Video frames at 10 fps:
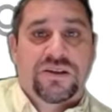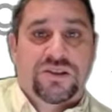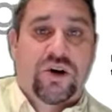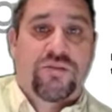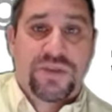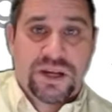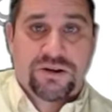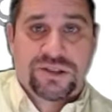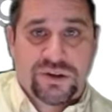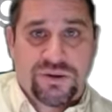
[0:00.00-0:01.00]
So
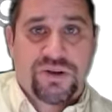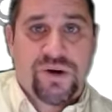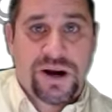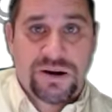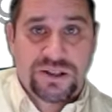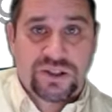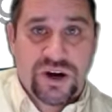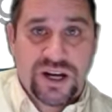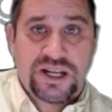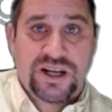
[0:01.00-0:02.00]
MNOSHA requires
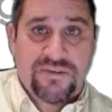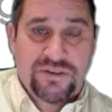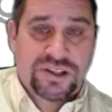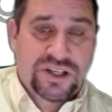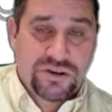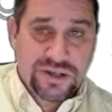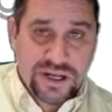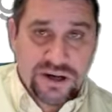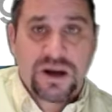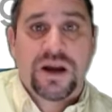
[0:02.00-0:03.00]
training every single
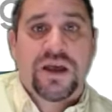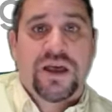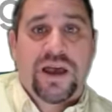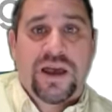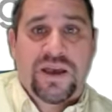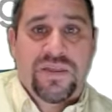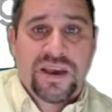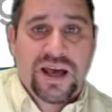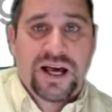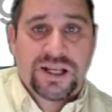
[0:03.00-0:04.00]
year, and
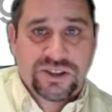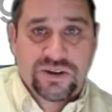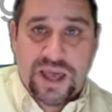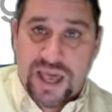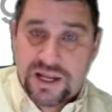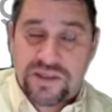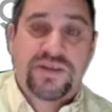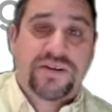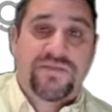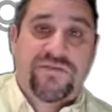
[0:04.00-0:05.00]
they also add in
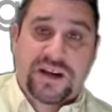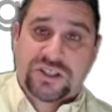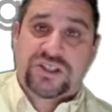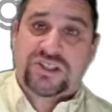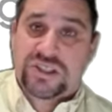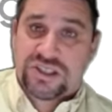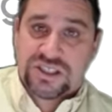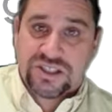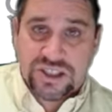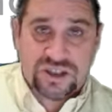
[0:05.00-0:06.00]
their infectious
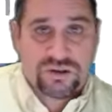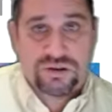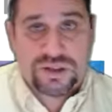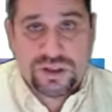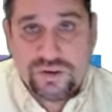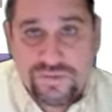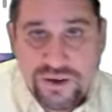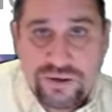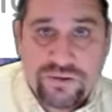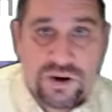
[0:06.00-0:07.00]
disease control. So if
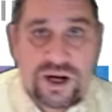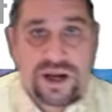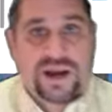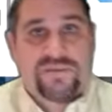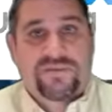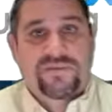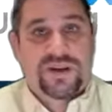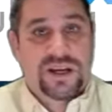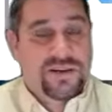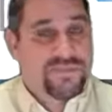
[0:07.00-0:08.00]
you uh, have
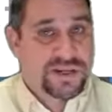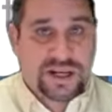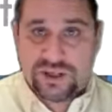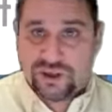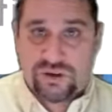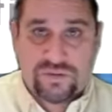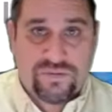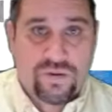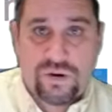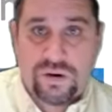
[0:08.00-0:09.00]
any potential
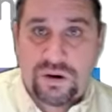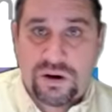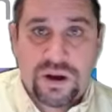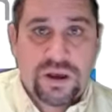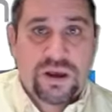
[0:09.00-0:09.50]
for,